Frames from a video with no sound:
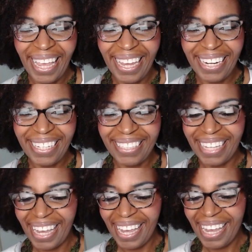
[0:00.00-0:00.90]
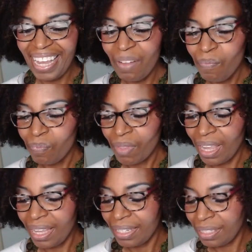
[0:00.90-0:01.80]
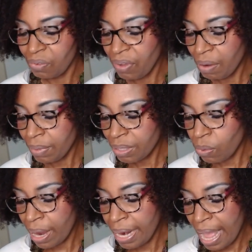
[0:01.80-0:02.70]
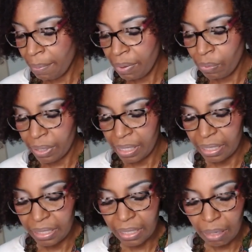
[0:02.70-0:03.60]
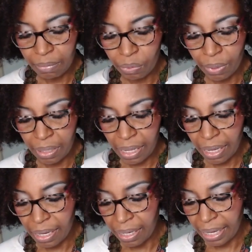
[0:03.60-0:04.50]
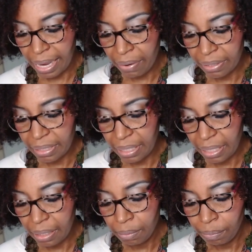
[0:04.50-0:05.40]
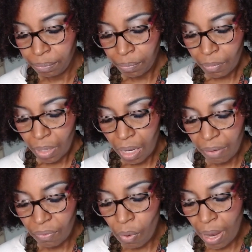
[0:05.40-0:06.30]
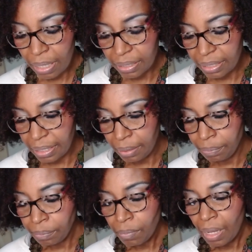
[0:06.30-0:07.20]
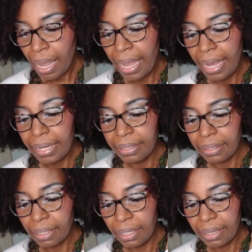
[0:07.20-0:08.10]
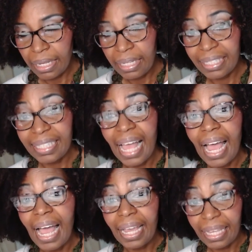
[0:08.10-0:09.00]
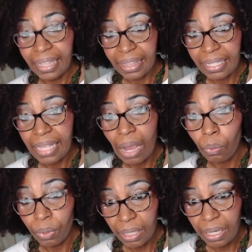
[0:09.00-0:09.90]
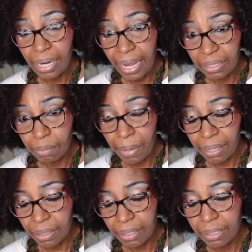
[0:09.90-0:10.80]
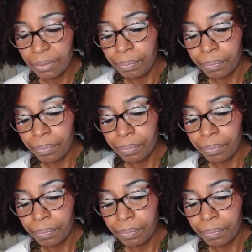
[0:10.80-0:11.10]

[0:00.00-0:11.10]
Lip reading: any day. And Sophia was quite happy with it. This comes with a guarantee of quality, and things I really liked about this.